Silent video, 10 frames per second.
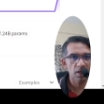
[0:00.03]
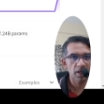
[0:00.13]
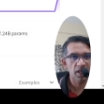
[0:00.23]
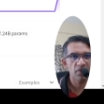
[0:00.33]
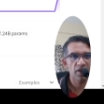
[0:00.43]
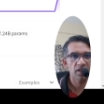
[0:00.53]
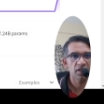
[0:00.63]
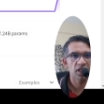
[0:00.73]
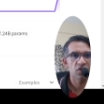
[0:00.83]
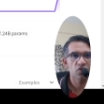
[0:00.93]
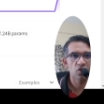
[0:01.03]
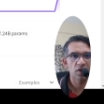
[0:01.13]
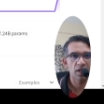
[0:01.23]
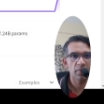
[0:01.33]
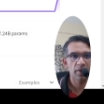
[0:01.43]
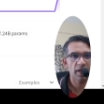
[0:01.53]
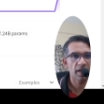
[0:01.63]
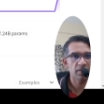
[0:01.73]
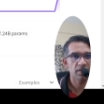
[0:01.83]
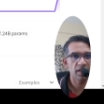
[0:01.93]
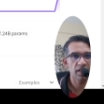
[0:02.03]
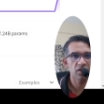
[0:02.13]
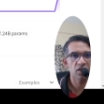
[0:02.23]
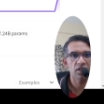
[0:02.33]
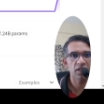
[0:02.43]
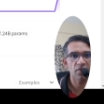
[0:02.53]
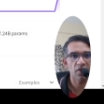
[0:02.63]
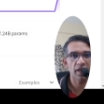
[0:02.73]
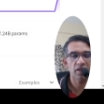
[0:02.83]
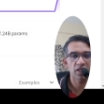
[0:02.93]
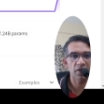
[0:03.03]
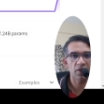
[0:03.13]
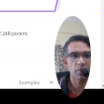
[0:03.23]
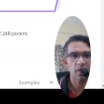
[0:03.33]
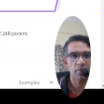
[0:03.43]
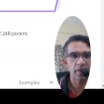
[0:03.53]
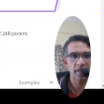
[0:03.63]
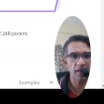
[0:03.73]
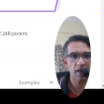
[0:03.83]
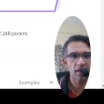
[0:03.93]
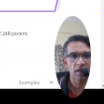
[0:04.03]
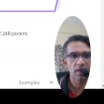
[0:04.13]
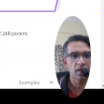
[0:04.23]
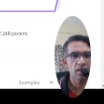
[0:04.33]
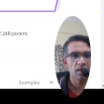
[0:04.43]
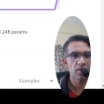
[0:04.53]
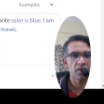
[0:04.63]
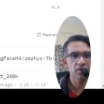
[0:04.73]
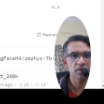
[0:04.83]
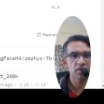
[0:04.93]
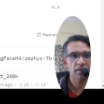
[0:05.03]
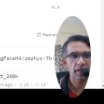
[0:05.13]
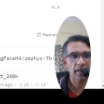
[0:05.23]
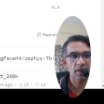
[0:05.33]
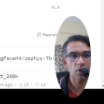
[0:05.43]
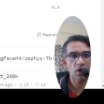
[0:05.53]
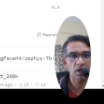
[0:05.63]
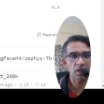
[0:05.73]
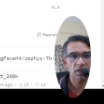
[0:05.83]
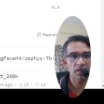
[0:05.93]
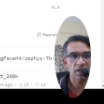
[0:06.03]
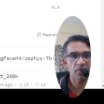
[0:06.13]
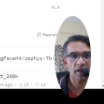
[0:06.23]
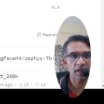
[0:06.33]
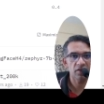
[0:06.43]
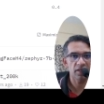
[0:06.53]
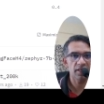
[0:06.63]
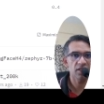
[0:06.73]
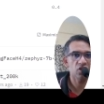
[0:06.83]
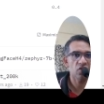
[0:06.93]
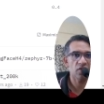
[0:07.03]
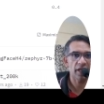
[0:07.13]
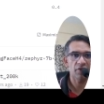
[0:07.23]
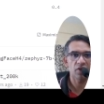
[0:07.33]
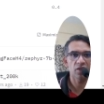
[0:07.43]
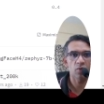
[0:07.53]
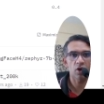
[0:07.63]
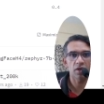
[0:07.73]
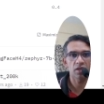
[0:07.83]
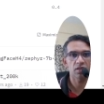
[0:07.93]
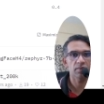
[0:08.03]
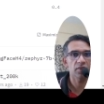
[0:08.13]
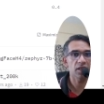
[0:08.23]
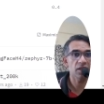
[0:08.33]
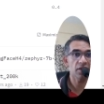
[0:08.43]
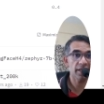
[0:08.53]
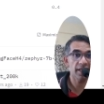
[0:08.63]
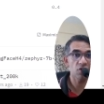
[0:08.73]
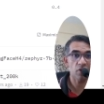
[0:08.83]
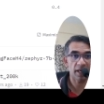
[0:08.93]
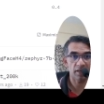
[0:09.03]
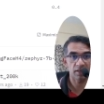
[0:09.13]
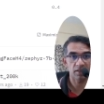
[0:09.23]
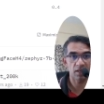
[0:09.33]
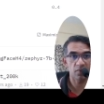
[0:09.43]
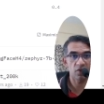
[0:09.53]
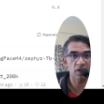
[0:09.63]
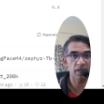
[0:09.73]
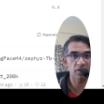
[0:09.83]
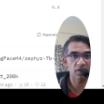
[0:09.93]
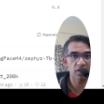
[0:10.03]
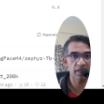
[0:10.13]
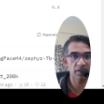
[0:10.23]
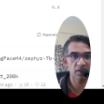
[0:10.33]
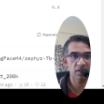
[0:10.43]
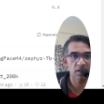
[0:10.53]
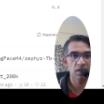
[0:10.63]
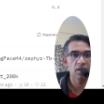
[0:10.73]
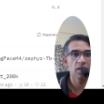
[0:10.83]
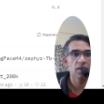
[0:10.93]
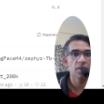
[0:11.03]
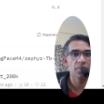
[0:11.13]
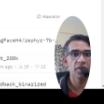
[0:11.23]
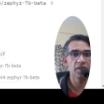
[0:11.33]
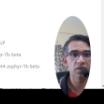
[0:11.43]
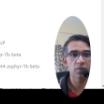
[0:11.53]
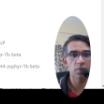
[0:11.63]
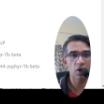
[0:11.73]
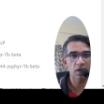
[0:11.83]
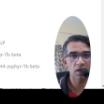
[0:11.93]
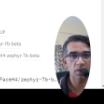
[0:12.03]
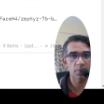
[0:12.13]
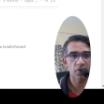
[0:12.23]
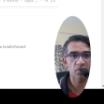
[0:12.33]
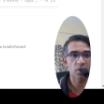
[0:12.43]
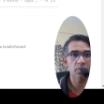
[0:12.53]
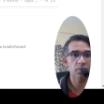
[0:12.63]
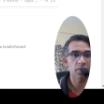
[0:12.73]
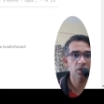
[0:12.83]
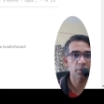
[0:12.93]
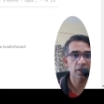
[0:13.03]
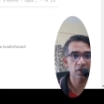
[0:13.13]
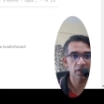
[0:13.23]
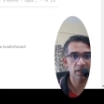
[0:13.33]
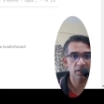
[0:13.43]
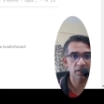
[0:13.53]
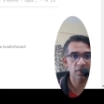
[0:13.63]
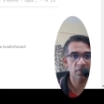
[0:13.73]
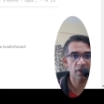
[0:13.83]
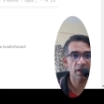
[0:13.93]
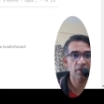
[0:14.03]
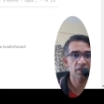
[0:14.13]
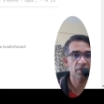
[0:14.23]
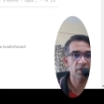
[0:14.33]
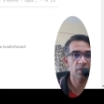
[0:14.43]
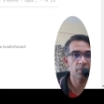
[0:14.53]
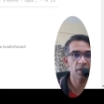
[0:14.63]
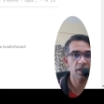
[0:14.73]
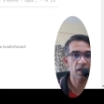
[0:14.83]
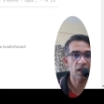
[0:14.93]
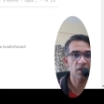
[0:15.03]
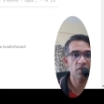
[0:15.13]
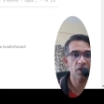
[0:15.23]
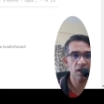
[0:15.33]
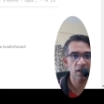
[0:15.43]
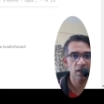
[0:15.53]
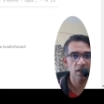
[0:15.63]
Hugging Face H4 team has released Zephyr 7B Beta. This is the second model in the Zephyr series of language models that are trained to act as helpful assistants. This model performs much better than Zephyr 7B Alpha